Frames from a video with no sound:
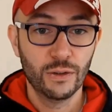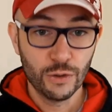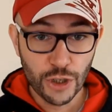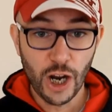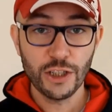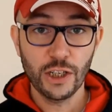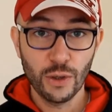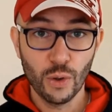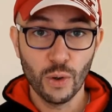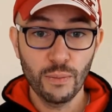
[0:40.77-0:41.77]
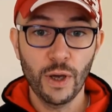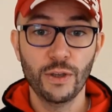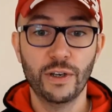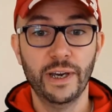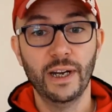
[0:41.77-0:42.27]
To charge at home,
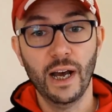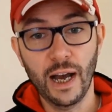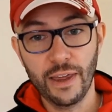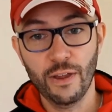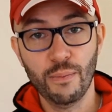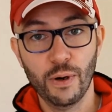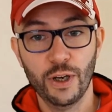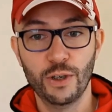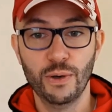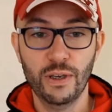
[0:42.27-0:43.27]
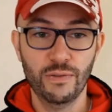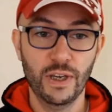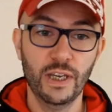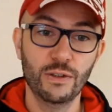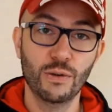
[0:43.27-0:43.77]
you can either plug your EV
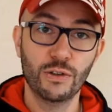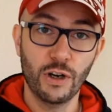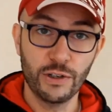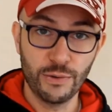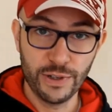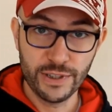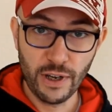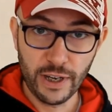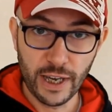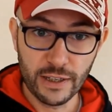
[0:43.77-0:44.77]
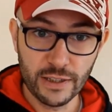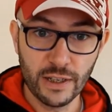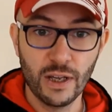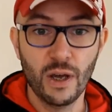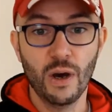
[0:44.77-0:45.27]
into an ordinary socket,
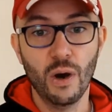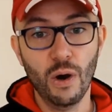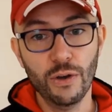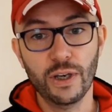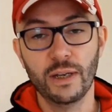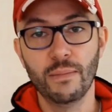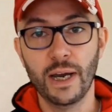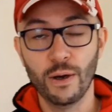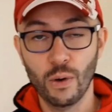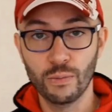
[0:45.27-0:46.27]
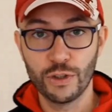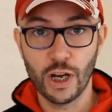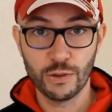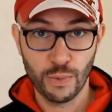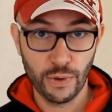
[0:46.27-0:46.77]
or you can buy a home
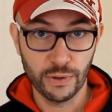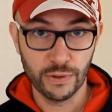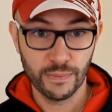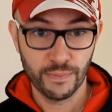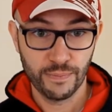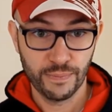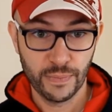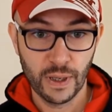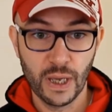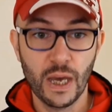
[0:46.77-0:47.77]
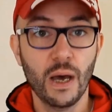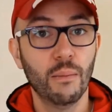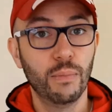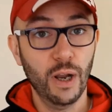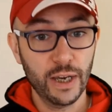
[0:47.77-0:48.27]
charge point.
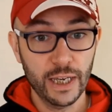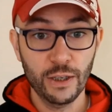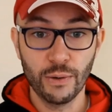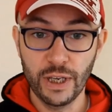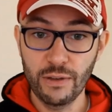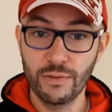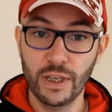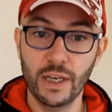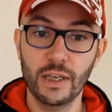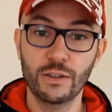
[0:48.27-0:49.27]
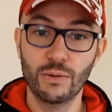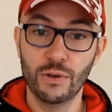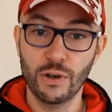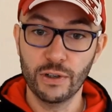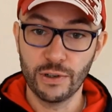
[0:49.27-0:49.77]
Plugging your EV
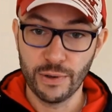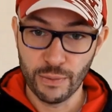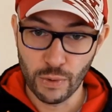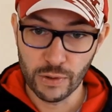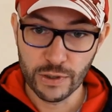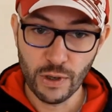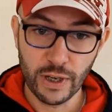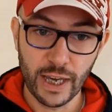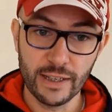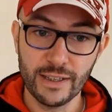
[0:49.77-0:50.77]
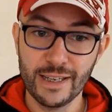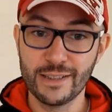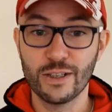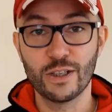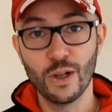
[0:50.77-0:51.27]
into an ordinary wall socket
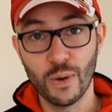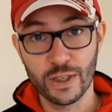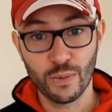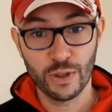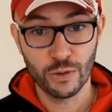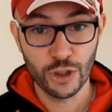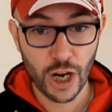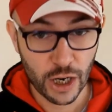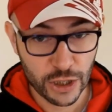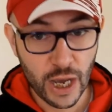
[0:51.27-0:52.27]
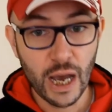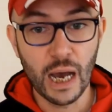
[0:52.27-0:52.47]
is the slowest way to charge.